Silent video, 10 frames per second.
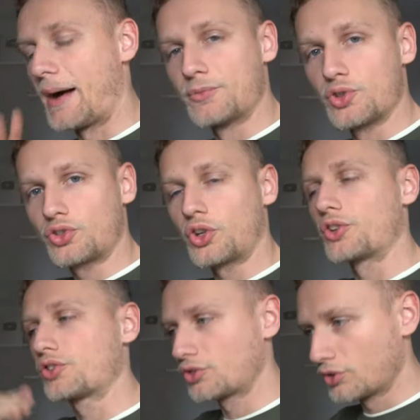I'm just gonna
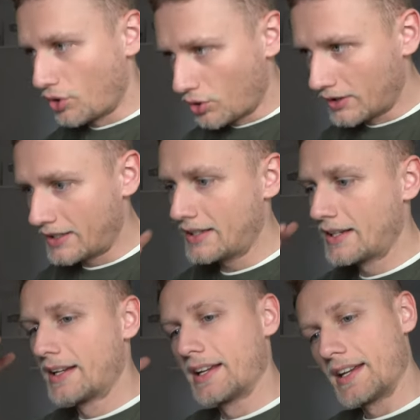slowly
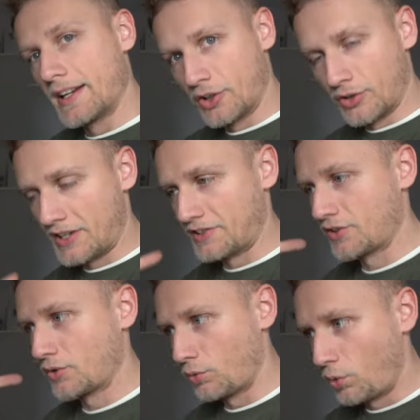
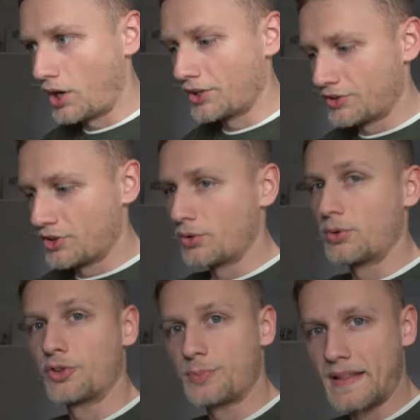increase what I do,
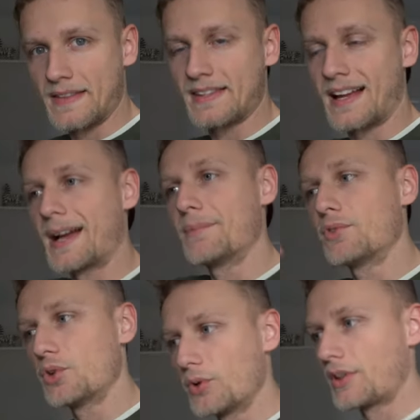spend the time
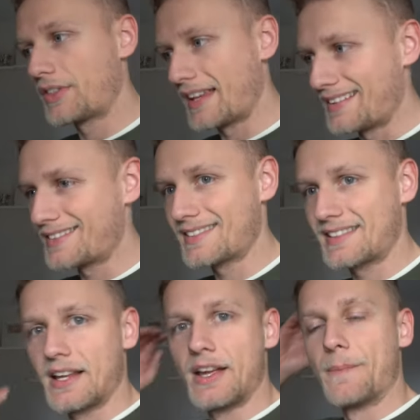doing things.
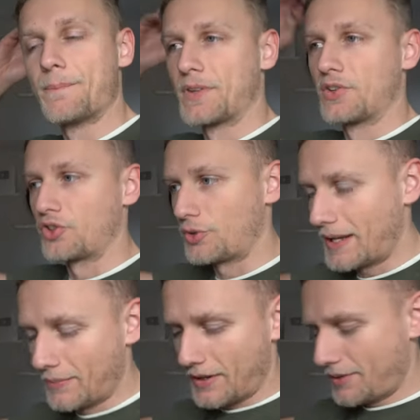So to
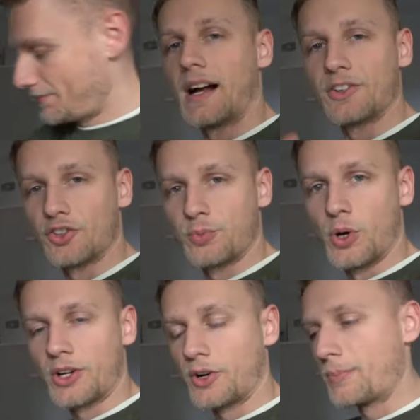begin with, I'll just
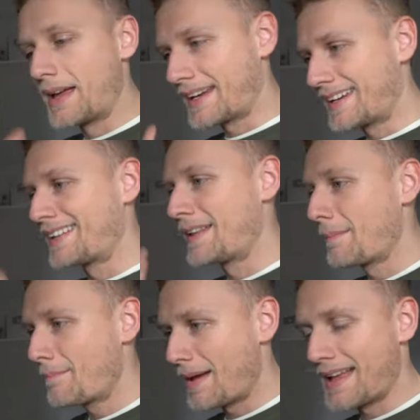work on making
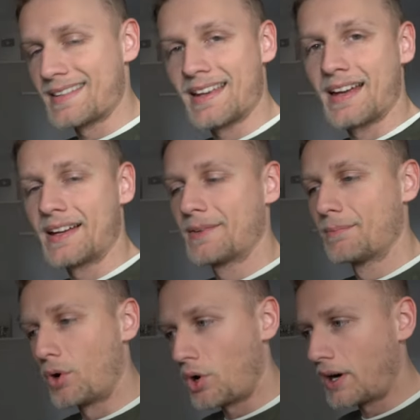better,
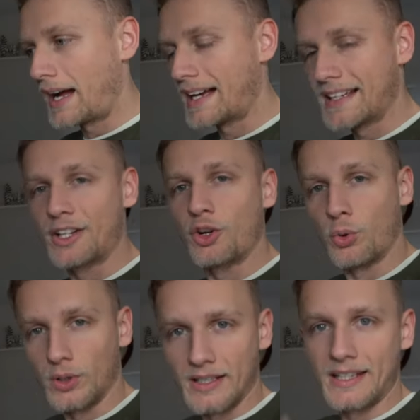more high
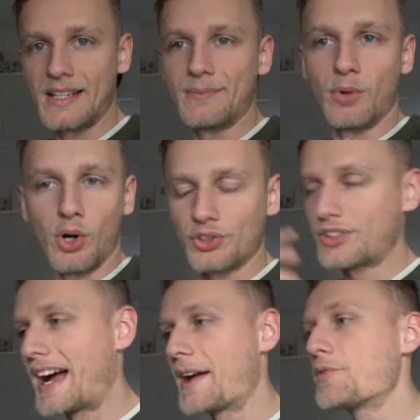quality, more
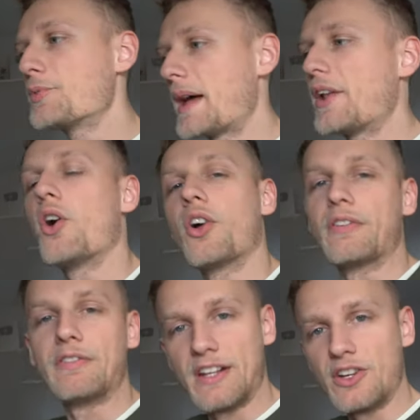time spent on a
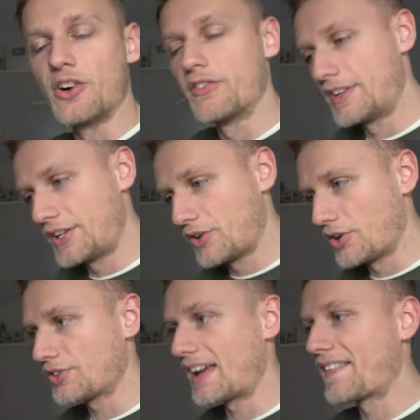
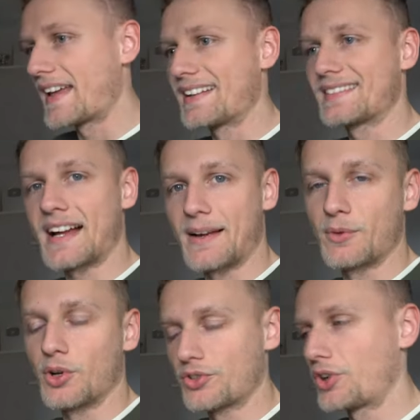videos. And then as time
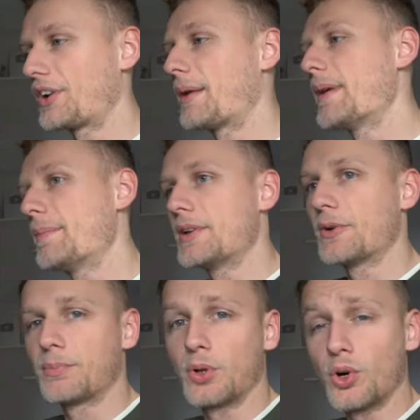goes on, I'll maybe
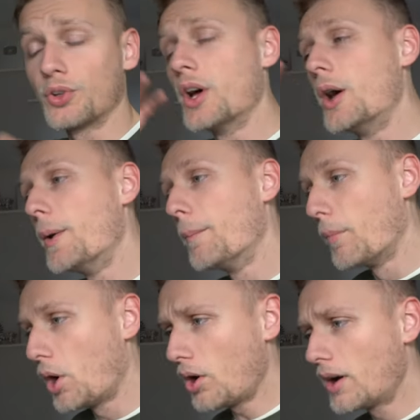upload
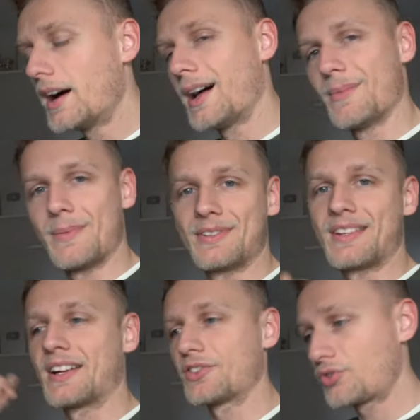more. I'll maybe
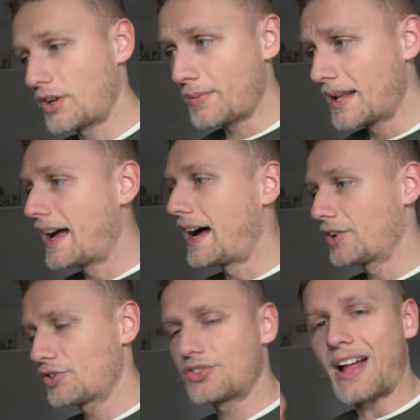start streaming. I'll
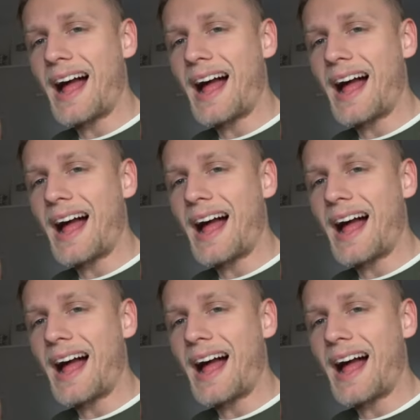just